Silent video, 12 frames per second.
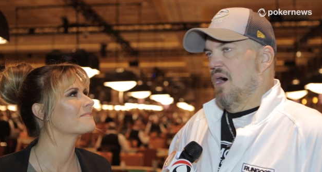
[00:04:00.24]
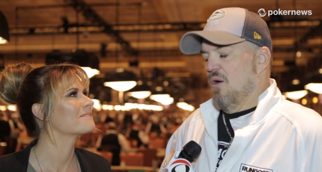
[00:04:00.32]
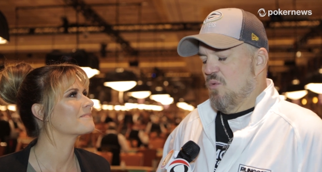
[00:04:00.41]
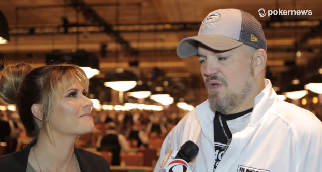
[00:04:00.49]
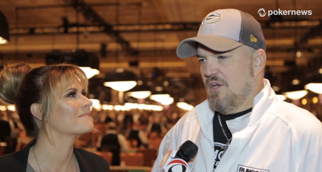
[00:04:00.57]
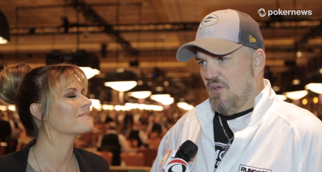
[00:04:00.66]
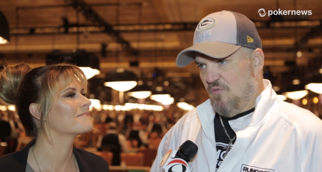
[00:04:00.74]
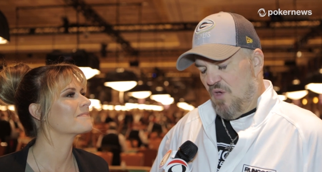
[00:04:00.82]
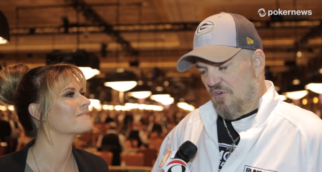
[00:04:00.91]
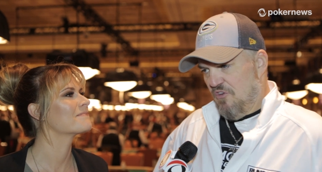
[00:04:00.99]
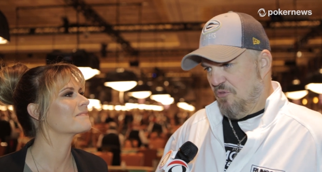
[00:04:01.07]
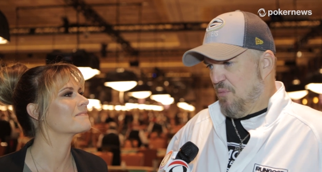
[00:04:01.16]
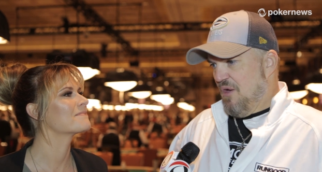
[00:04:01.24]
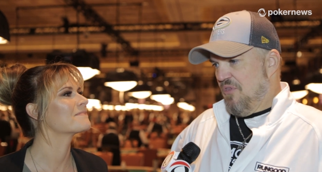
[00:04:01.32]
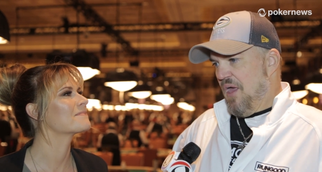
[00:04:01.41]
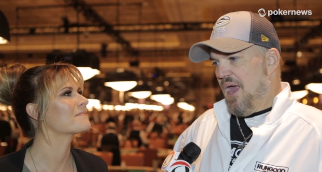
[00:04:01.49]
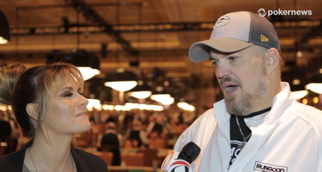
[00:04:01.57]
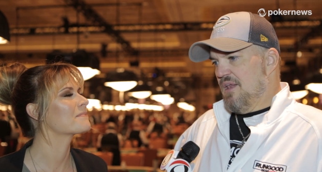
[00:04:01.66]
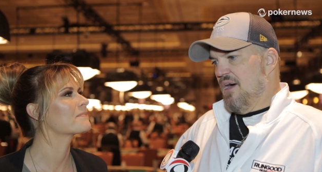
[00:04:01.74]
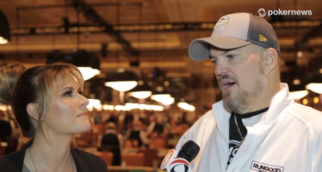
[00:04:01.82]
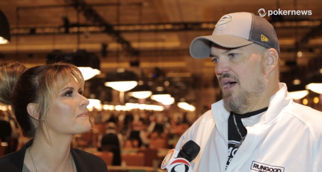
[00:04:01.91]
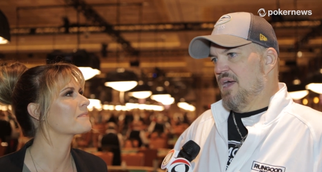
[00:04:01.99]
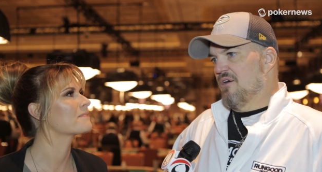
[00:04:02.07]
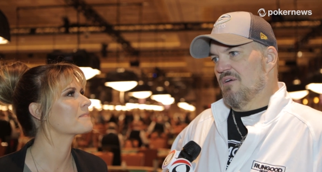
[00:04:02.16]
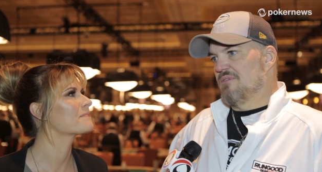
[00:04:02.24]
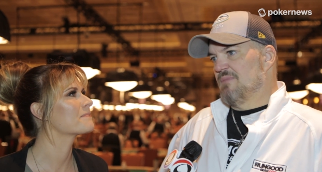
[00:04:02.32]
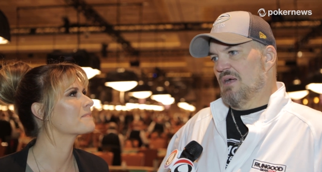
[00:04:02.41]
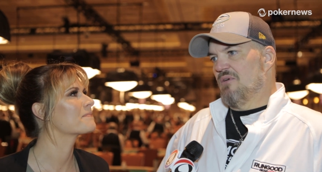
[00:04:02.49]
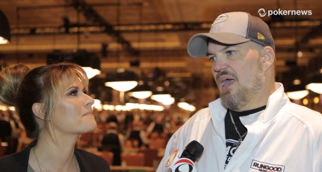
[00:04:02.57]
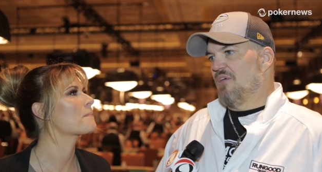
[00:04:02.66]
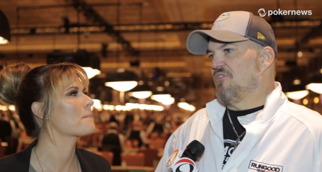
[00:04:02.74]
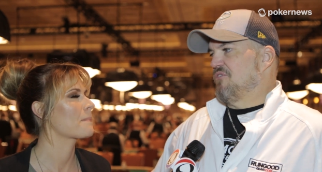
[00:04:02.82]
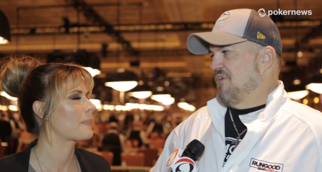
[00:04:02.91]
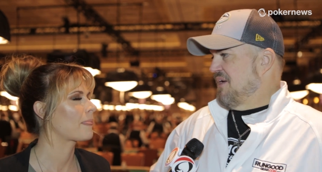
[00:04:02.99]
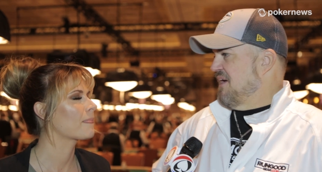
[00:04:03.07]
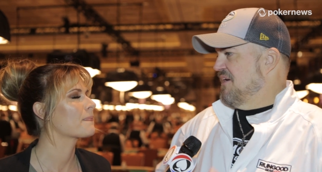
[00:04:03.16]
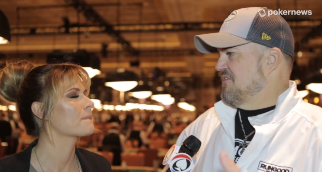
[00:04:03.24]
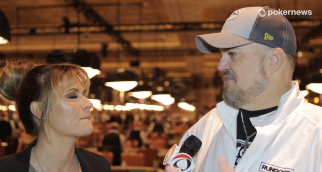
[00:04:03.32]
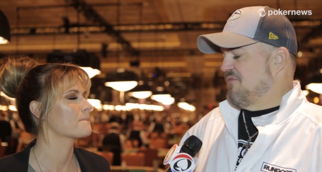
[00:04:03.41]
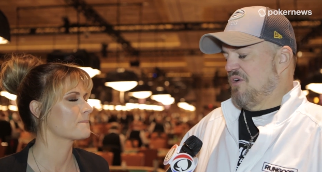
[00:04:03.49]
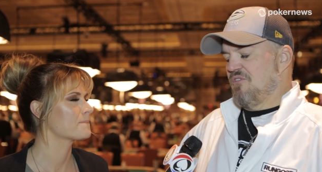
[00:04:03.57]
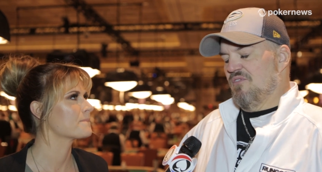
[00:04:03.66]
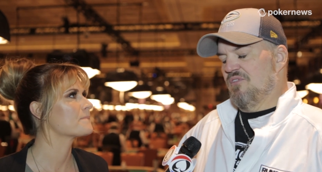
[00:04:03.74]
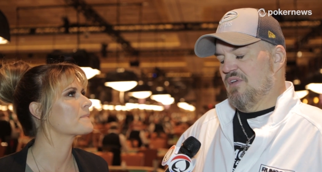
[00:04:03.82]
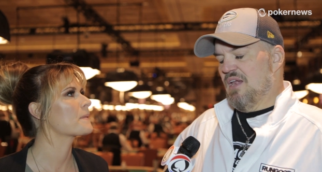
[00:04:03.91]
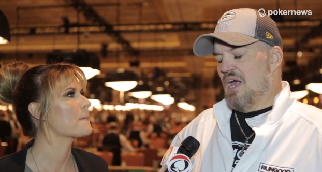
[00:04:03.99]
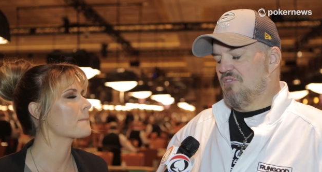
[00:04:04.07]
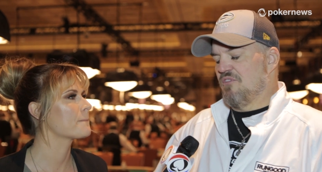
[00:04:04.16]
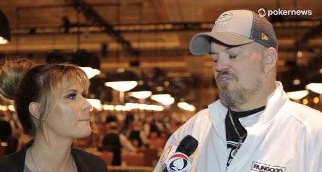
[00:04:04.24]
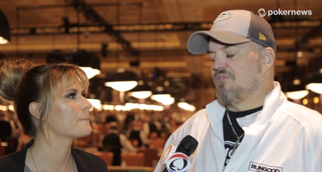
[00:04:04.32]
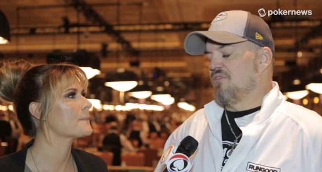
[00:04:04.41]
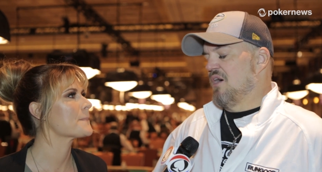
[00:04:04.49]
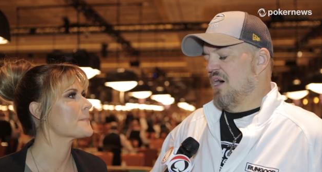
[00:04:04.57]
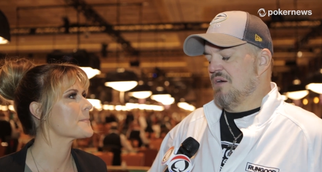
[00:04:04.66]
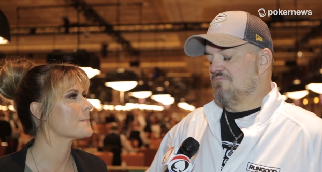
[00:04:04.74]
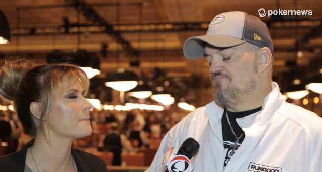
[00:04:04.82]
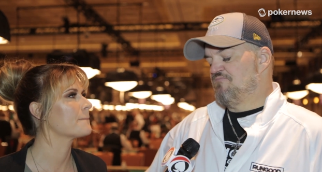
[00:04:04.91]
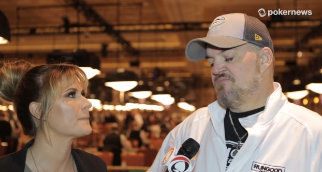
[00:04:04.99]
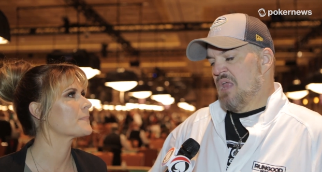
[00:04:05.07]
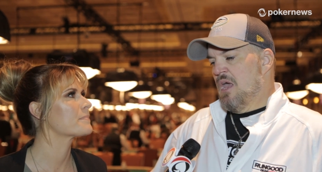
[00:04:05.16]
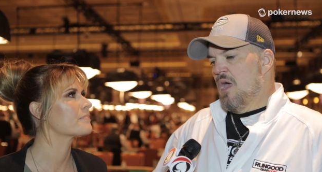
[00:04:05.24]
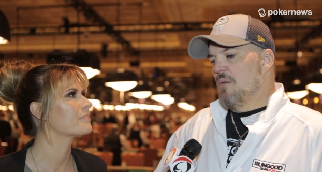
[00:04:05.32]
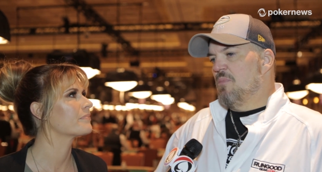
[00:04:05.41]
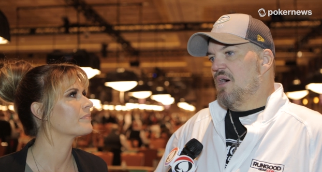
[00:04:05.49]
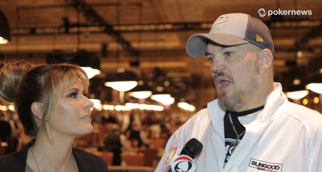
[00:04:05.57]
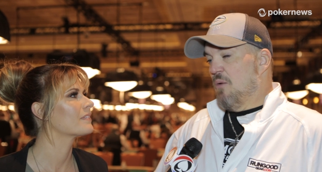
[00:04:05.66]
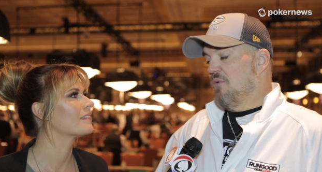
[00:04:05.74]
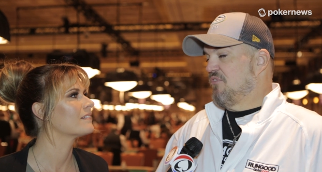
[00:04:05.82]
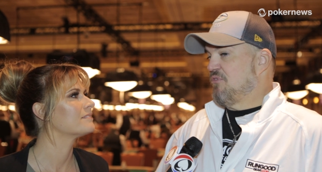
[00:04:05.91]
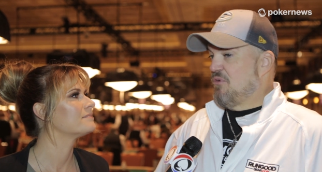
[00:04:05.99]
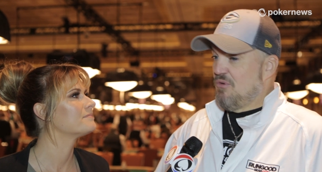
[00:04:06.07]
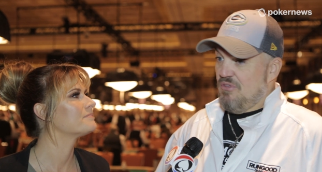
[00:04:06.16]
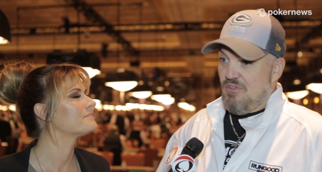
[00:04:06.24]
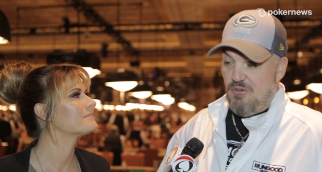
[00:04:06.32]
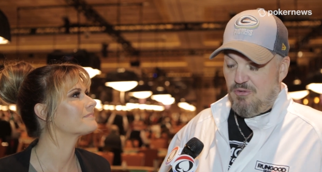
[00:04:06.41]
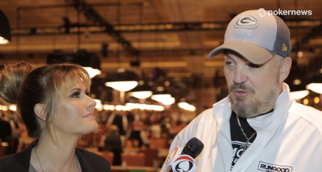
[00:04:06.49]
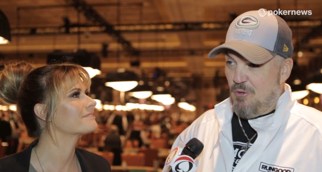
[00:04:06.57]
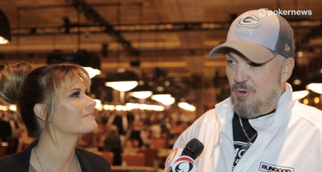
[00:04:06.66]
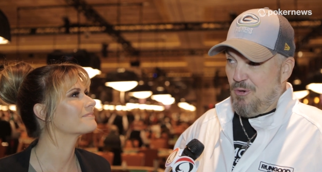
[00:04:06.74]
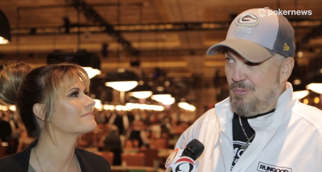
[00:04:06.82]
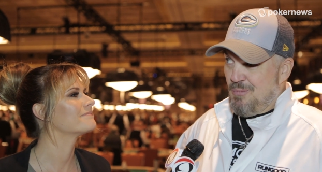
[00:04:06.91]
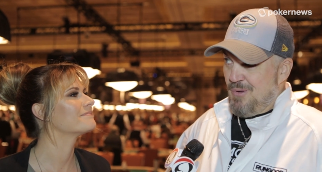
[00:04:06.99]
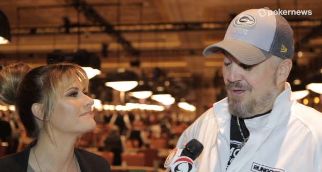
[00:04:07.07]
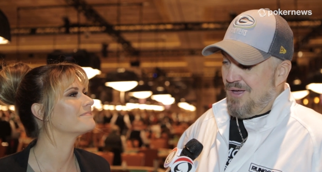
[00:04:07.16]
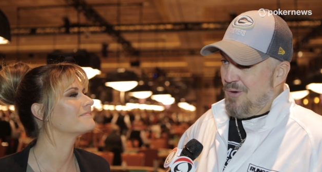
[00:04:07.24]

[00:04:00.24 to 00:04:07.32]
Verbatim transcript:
Speaker 1: uh, really good flushes, but they had uh, higher, you know, aces and kings flushes, and I just. Uh, but I withstood the storm.